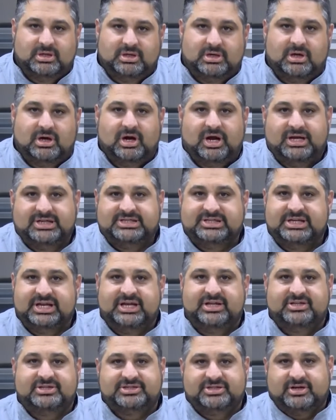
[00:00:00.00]
All right,
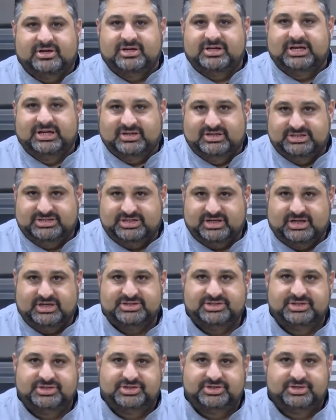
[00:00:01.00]
today let's talk Kelley
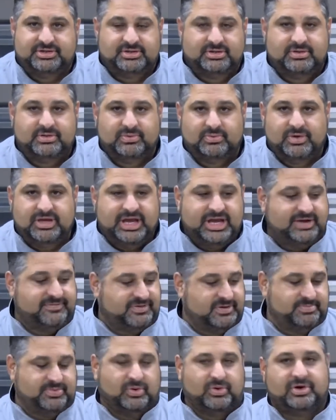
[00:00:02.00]
sausage. We
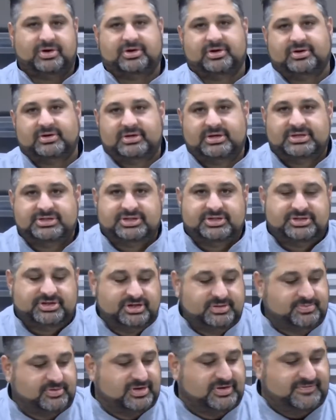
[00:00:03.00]
have the Porker. It's a
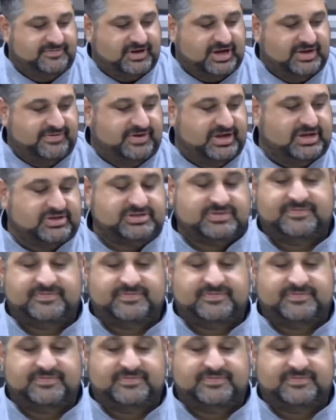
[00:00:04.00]
2.5 ounce,